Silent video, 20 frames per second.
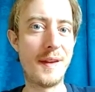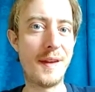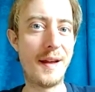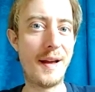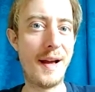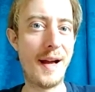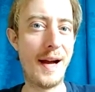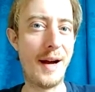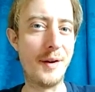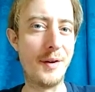
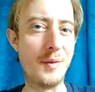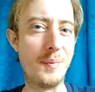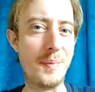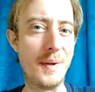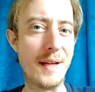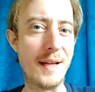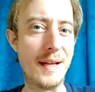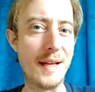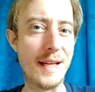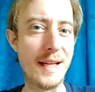how to
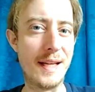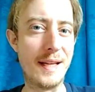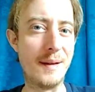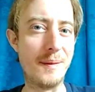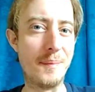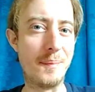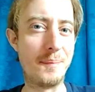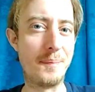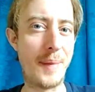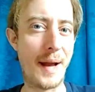be
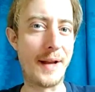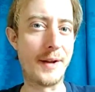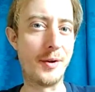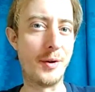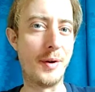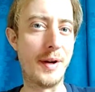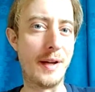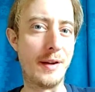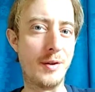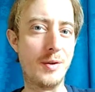better
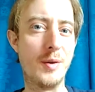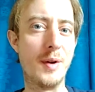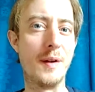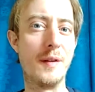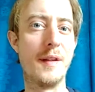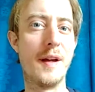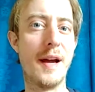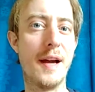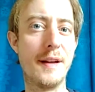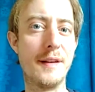in doing
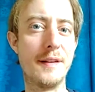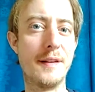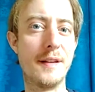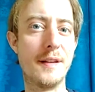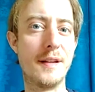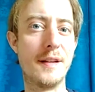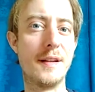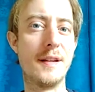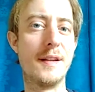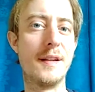that.
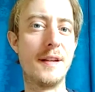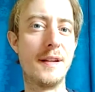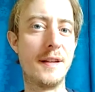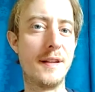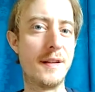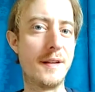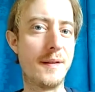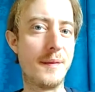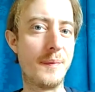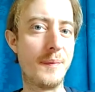
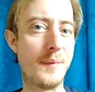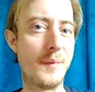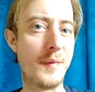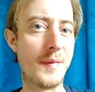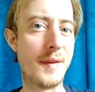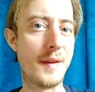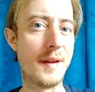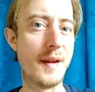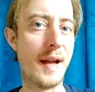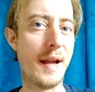
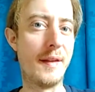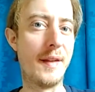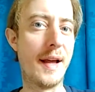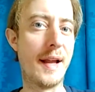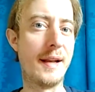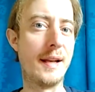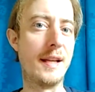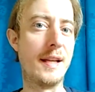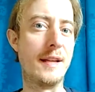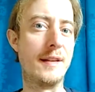And
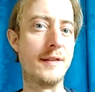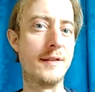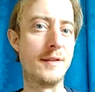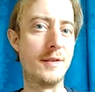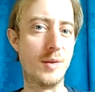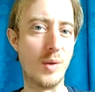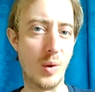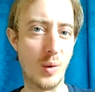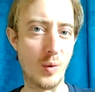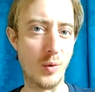that leads
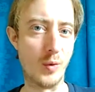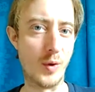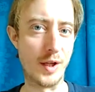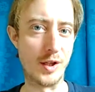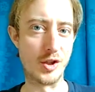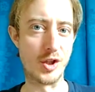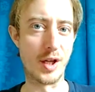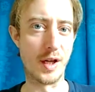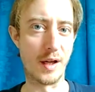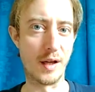to
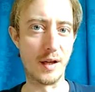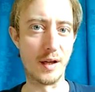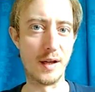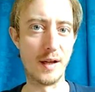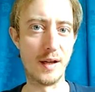reaching